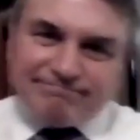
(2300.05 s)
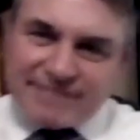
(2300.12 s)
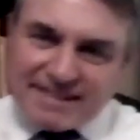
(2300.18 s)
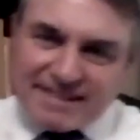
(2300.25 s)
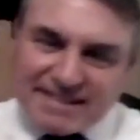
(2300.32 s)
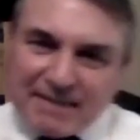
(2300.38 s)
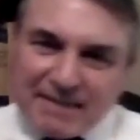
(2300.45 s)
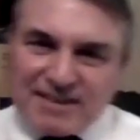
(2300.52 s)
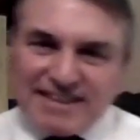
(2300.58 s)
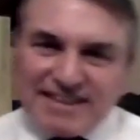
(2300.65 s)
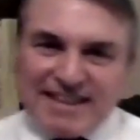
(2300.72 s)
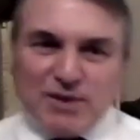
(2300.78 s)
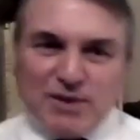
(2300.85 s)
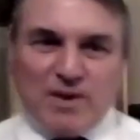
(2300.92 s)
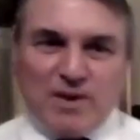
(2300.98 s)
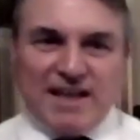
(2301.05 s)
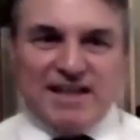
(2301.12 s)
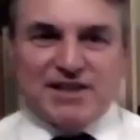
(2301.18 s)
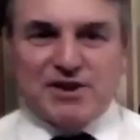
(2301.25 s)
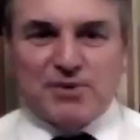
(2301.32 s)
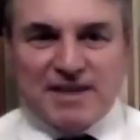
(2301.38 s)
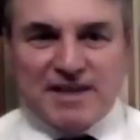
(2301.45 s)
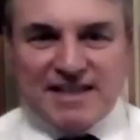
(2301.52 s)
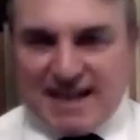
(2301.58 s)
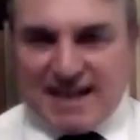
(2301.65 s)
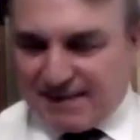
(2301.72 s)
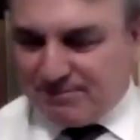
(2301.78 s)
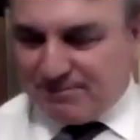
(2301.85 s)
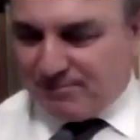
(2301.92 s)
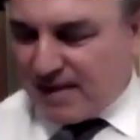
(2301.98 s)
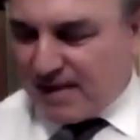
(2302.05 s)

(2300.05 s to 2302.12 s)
17 weeks, shall we say,